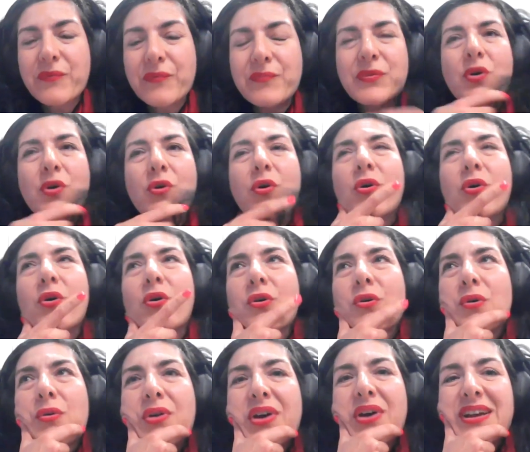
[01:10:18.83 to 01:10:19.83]
your
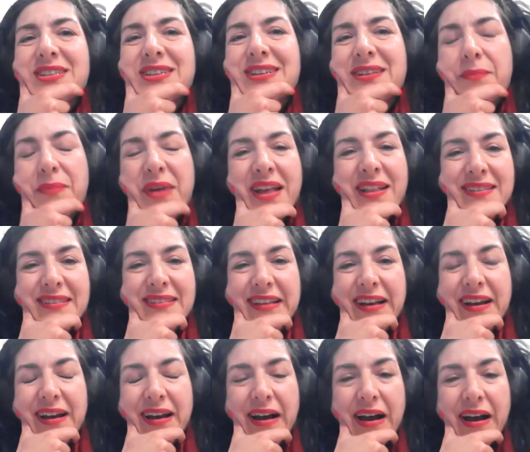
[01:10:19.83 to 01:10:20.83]
question demands
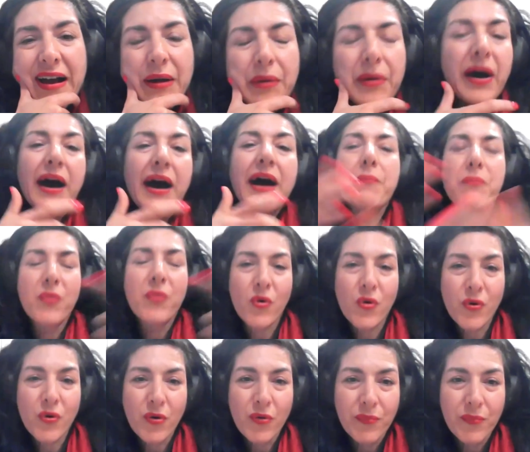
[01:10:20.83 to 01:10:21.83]
a, a,
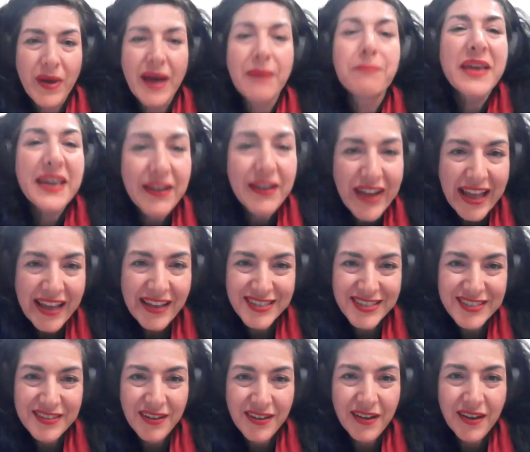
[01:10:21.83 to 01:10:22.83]
more a bigger
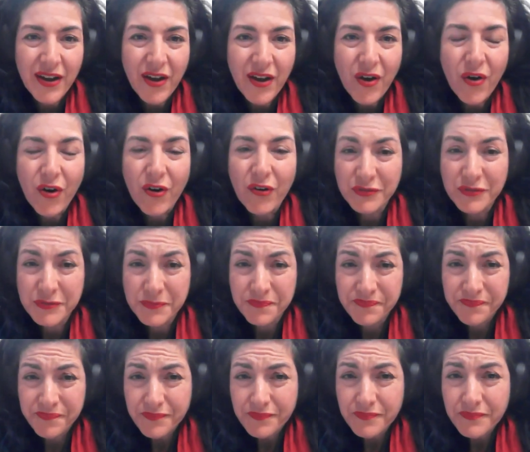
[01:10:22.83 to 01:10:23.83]
answer of
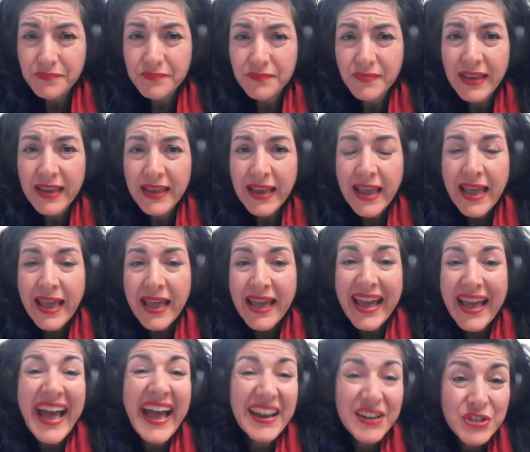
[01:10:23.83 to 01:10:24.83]

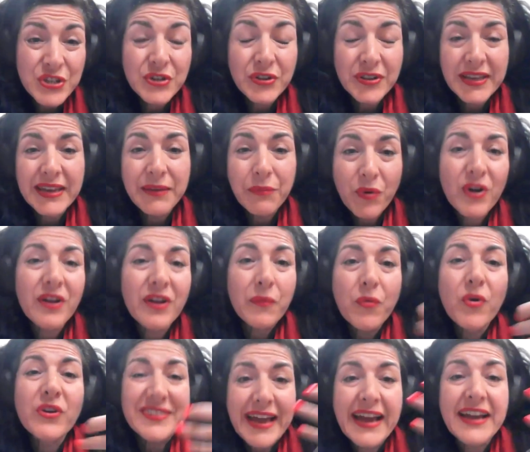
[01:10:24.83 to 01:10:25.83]
actually what
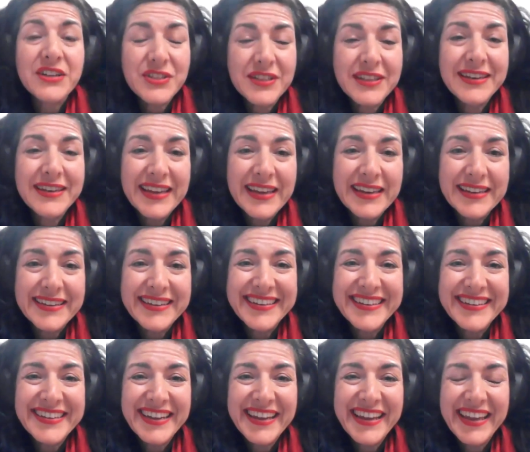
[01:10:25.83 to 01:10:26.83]
what's actually
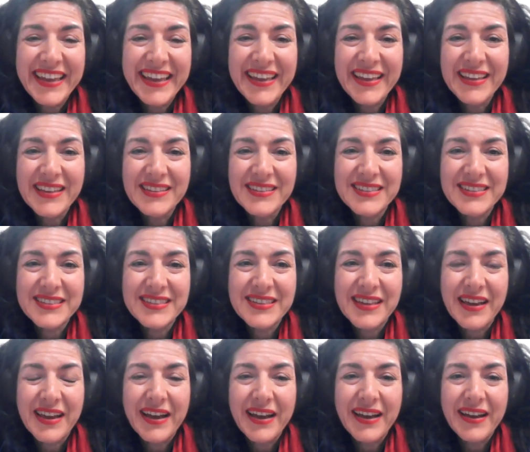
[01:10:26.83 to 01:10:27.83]
needed is
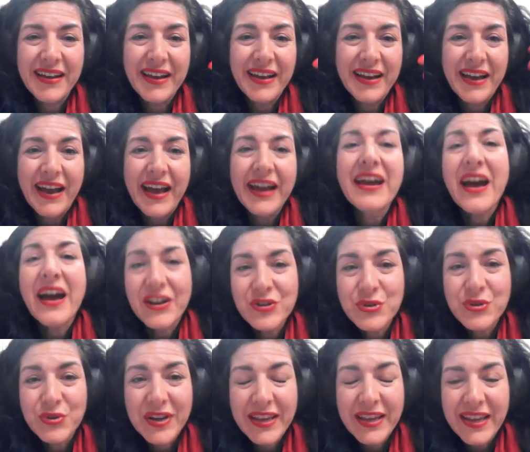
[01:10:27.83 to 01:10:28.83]
uh, a
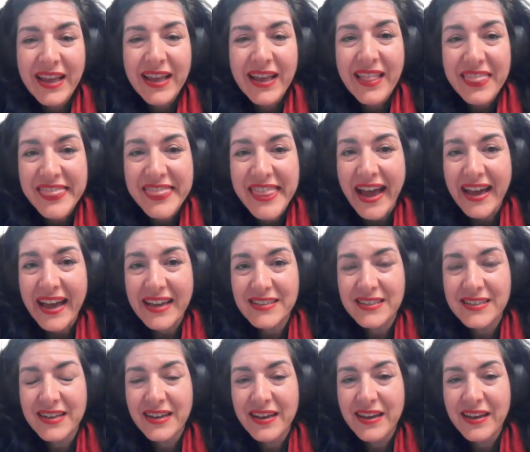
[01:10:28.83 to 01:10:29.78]
country that